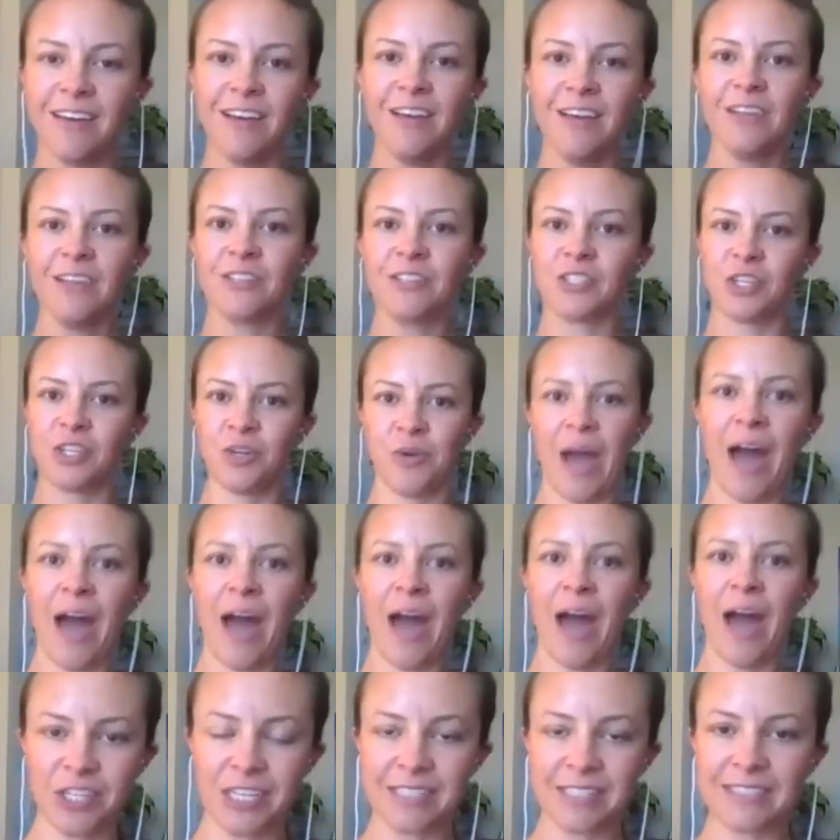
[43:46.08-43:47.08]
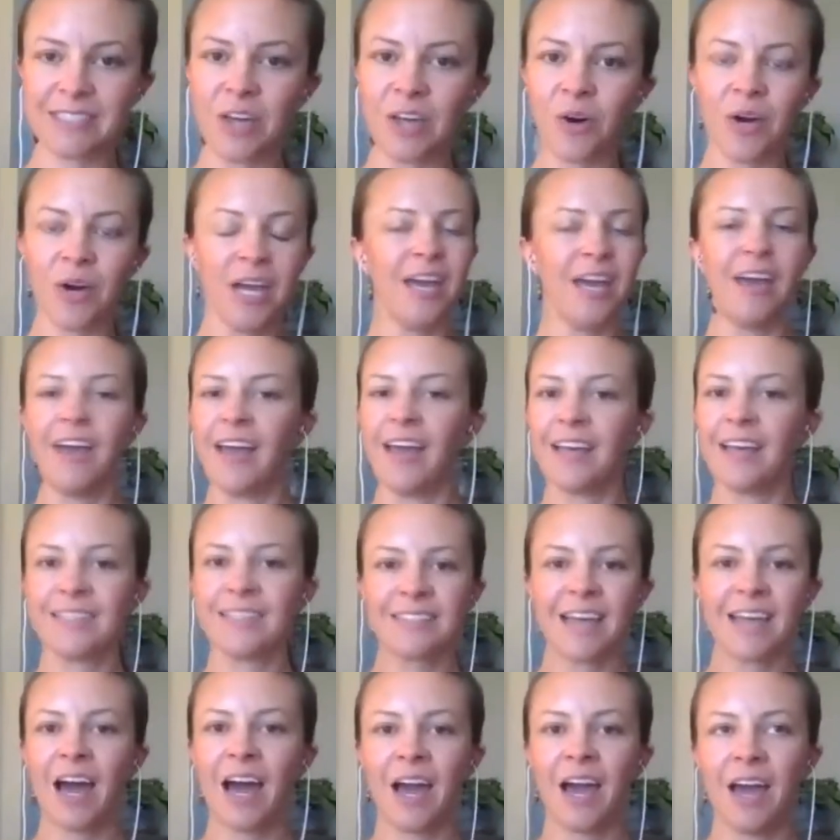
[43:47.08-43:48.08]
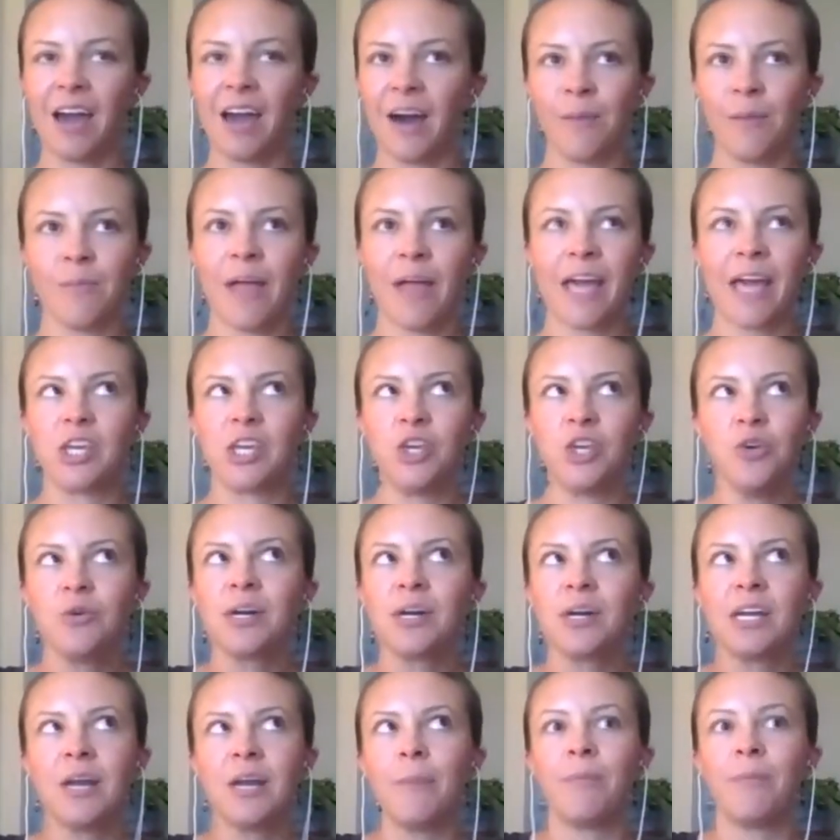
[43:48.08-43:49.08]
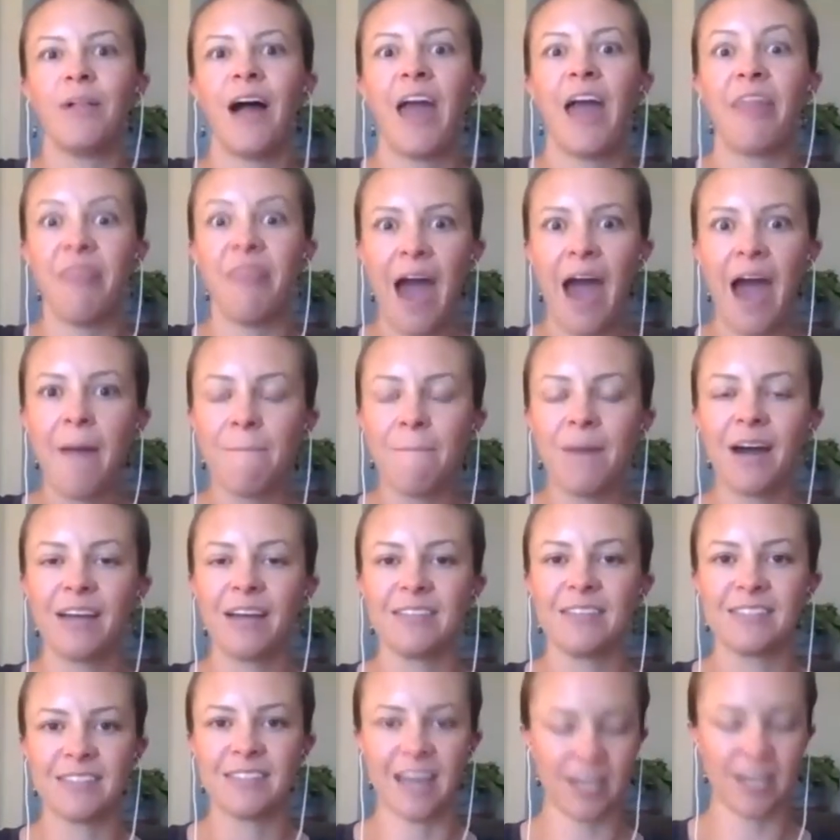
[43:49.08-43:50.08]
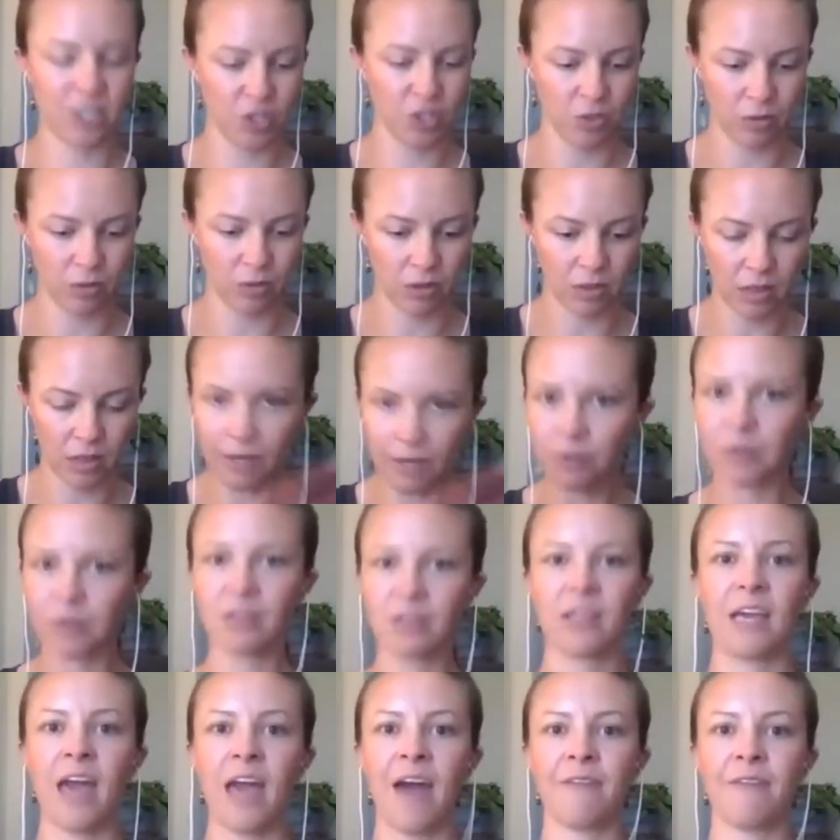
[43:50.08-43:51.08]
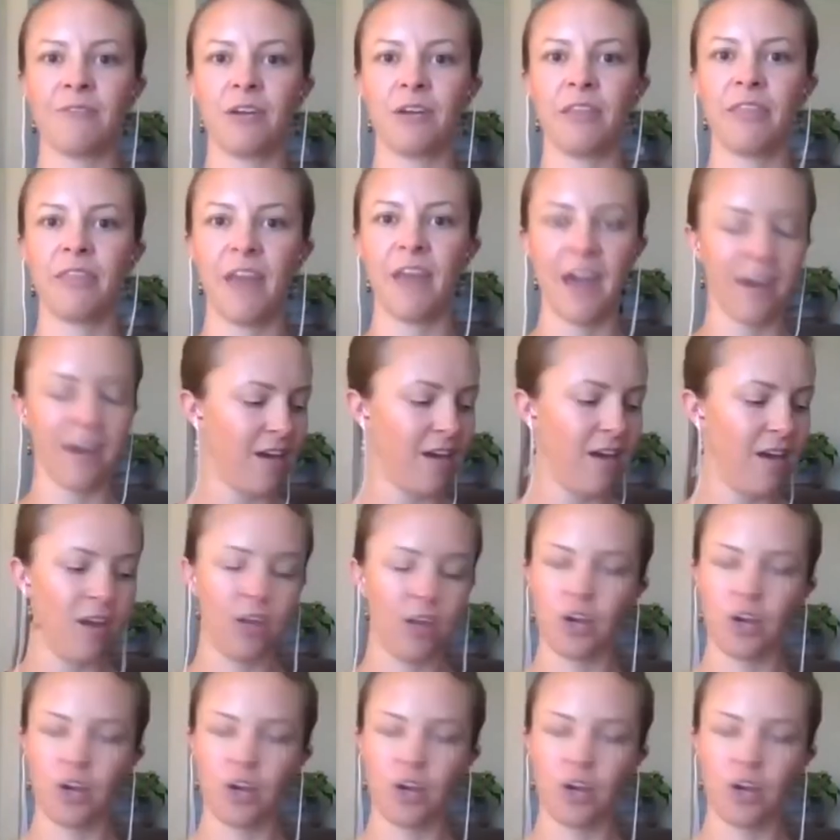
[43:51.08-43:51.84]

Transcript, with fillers: to allergies so it's i'm like you can apply that mindset to literally everything